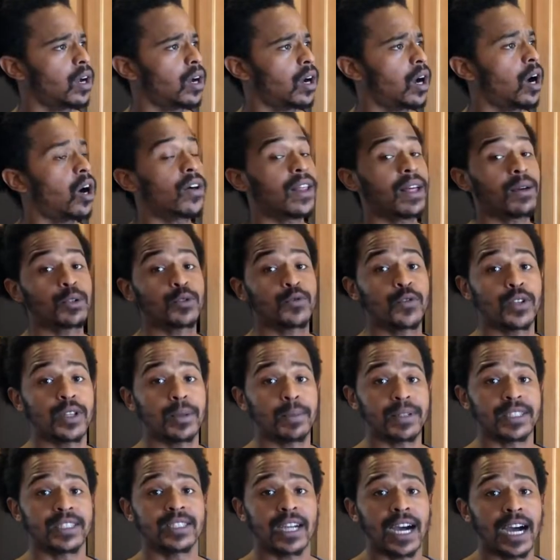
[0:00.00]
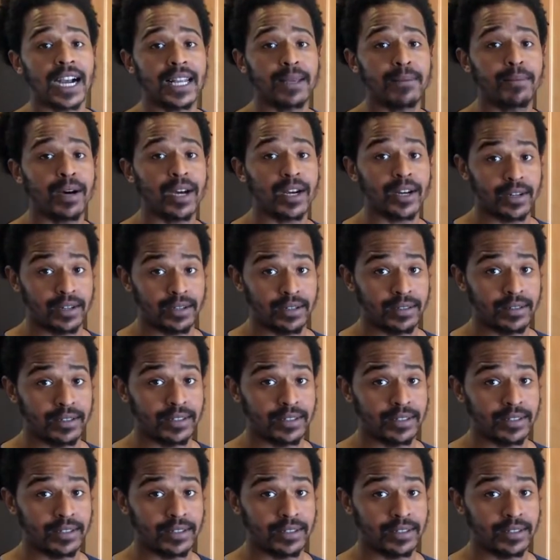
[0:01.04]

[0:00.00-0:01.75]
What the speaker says: Oh, that was for the biscotti butter.